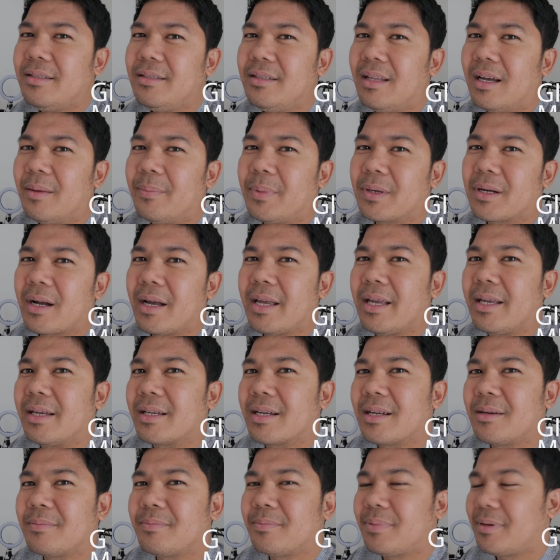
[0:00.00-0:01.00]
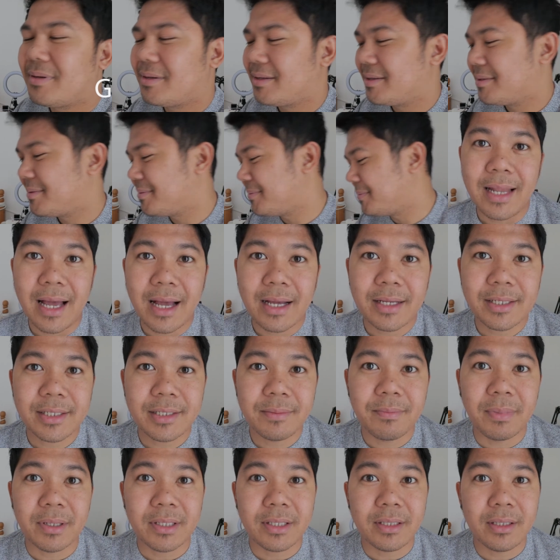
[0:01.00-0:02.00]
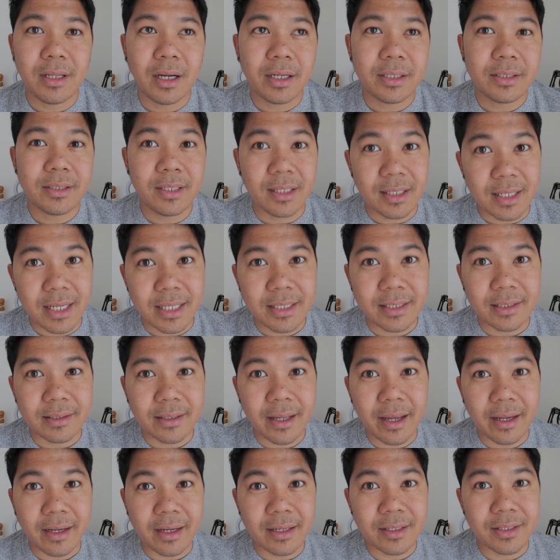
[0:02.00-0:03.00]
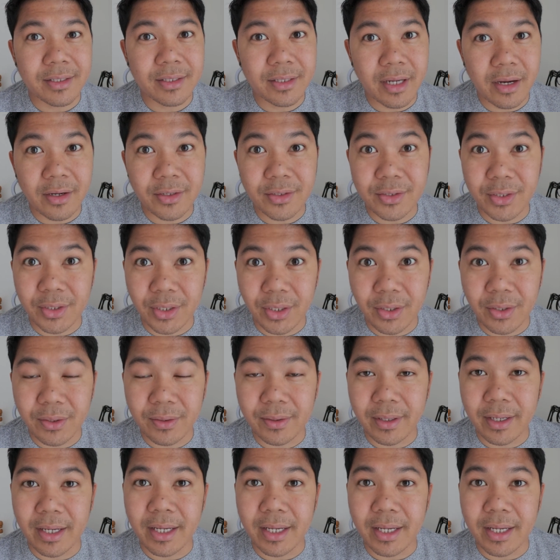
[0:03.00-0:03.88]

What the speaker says: Napakahirap. Last but not the least that I can share to you